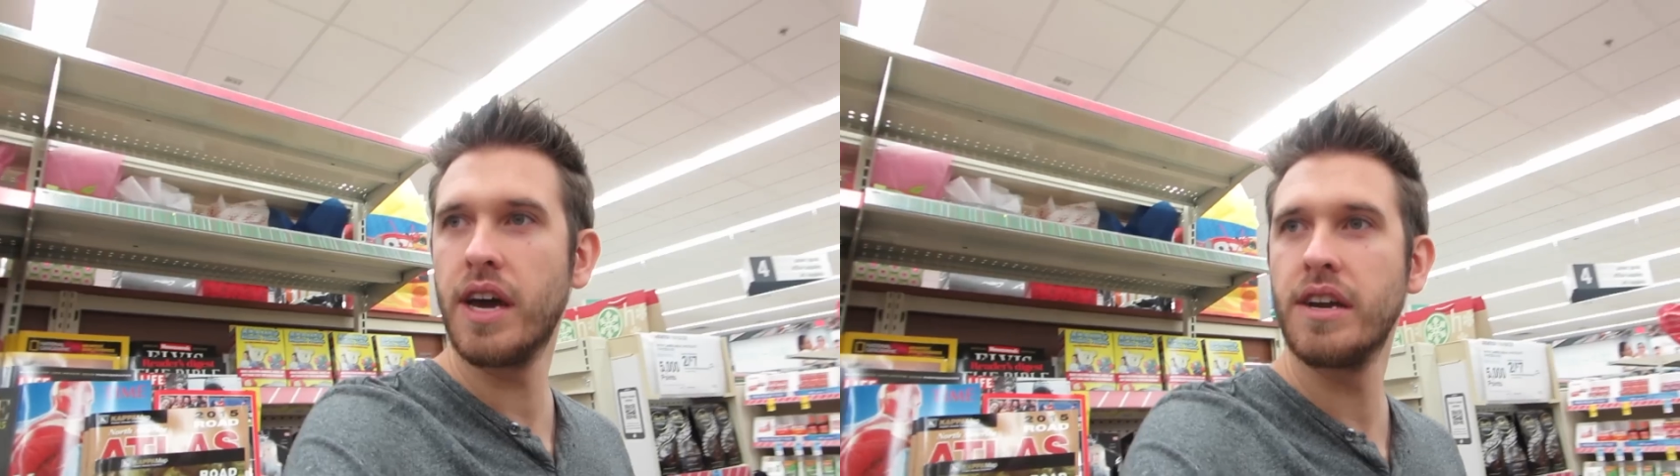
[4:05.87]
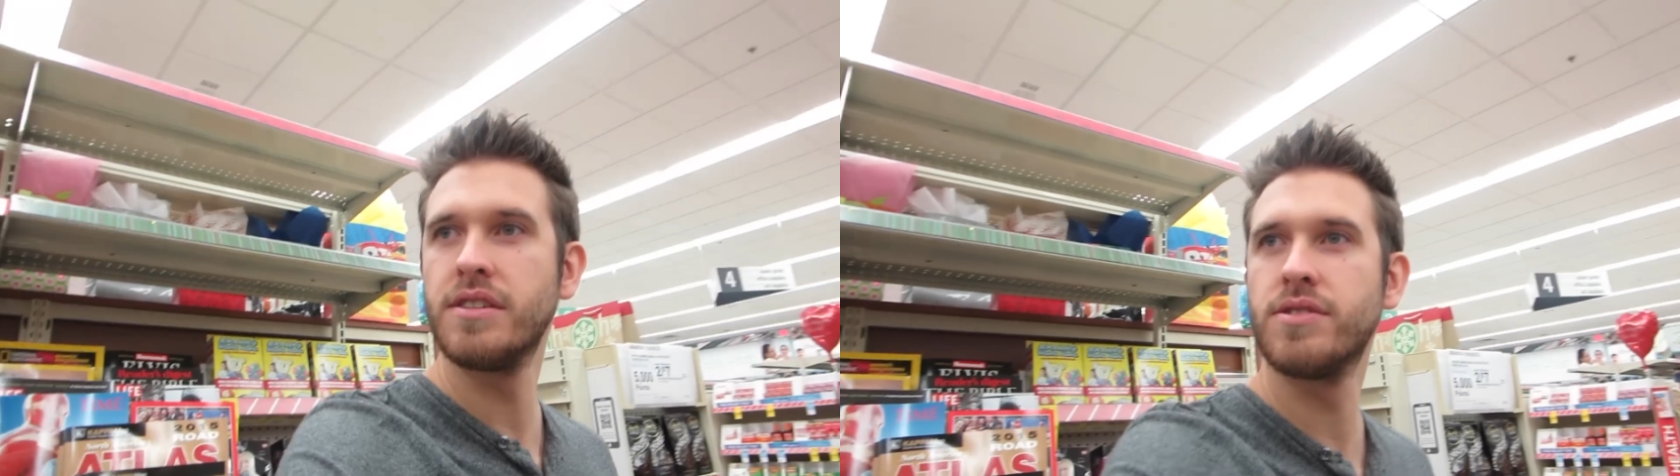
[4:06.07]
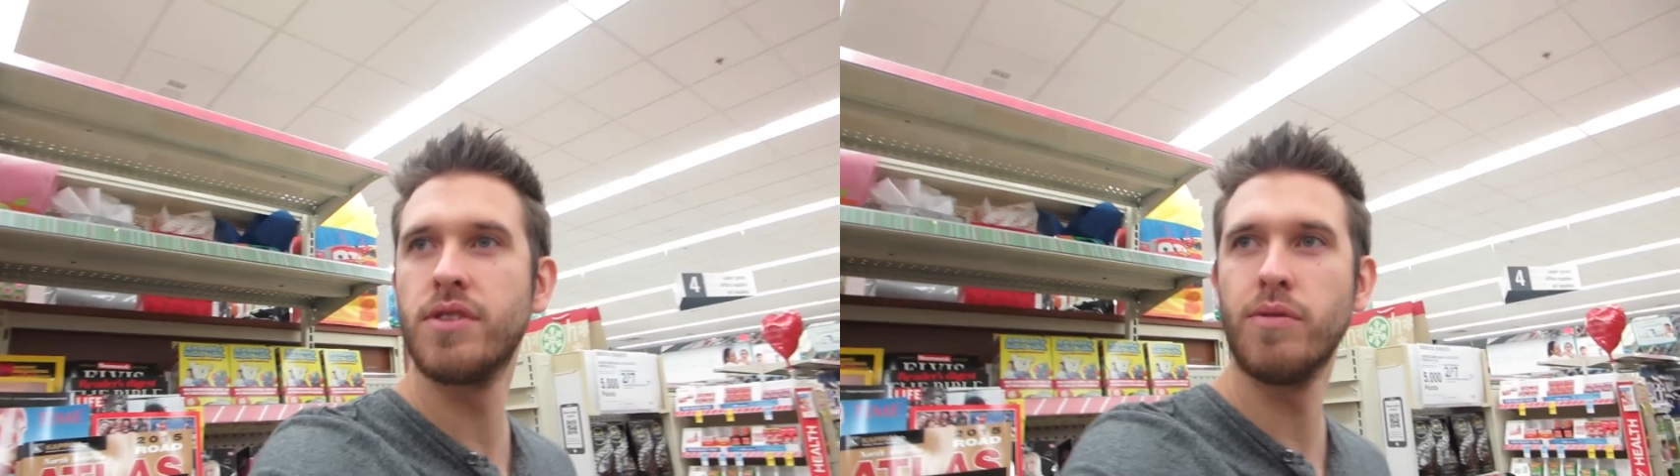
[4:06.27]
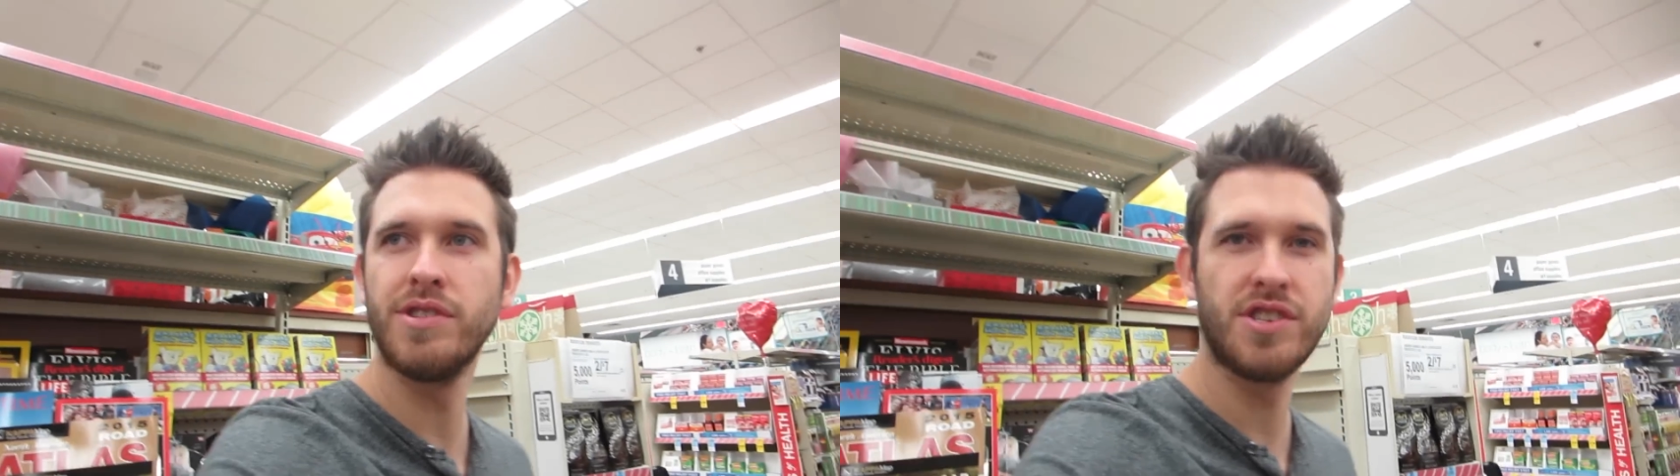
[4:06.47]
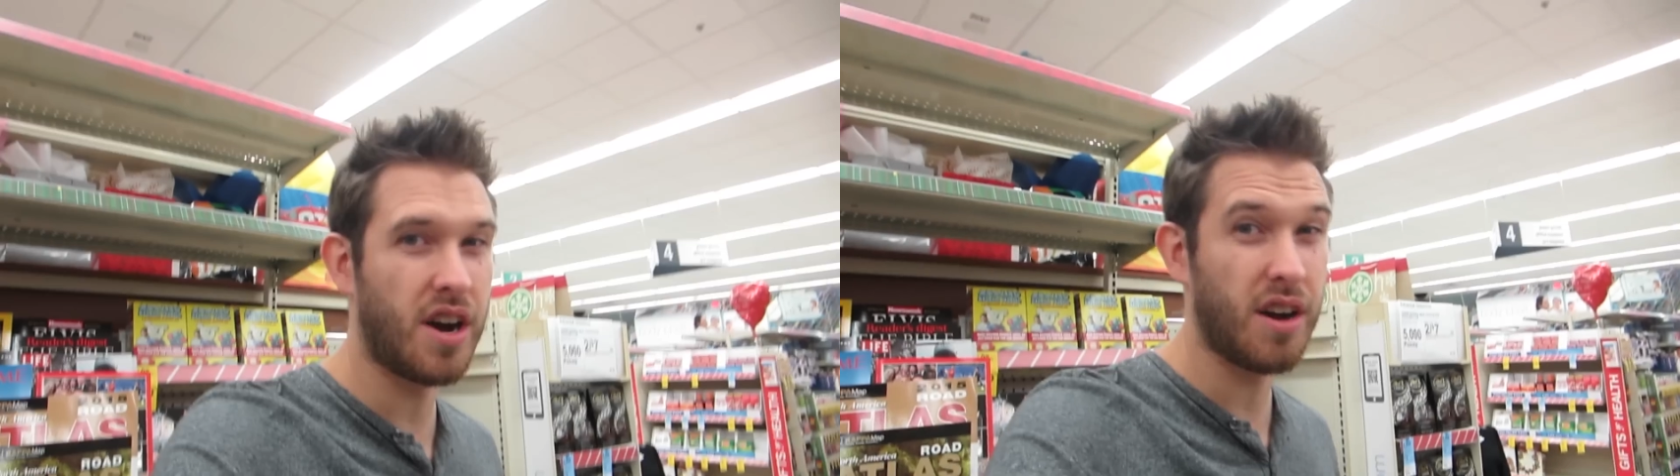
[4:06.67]
You gotta just throw in
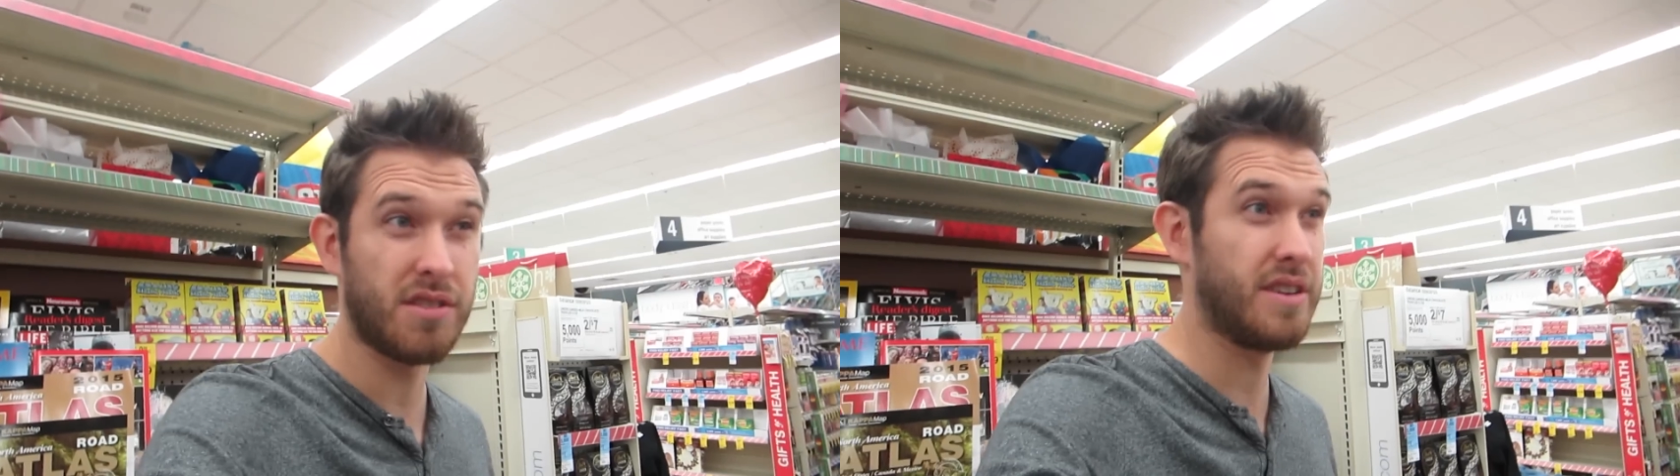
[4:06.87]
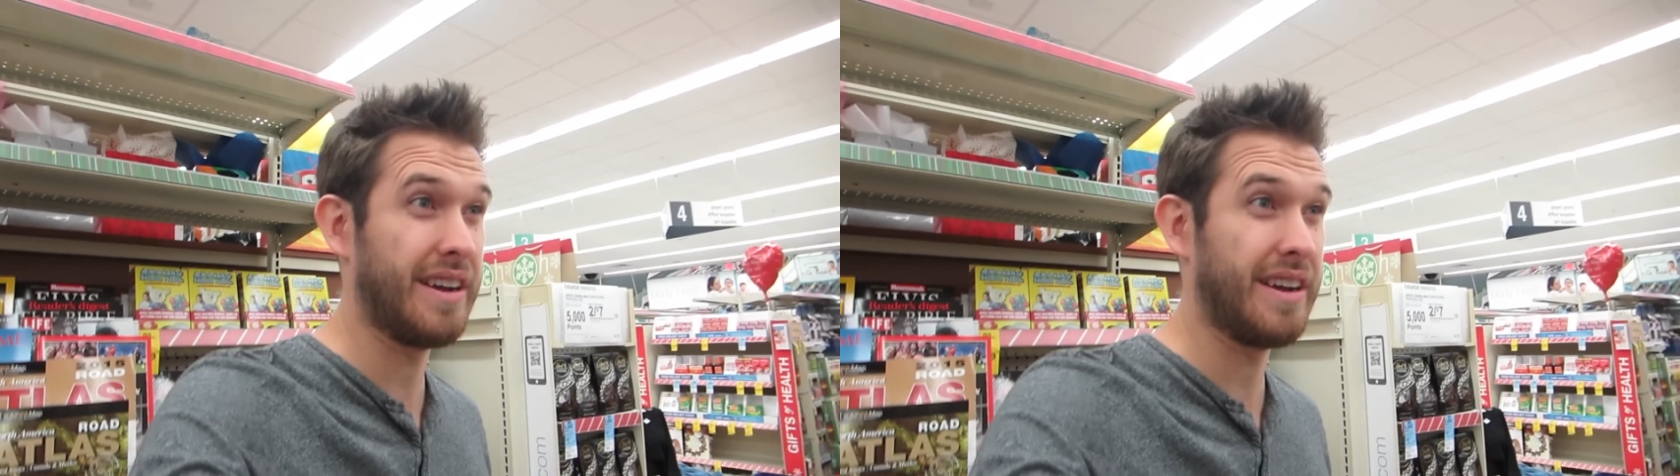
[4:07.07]
chocolate,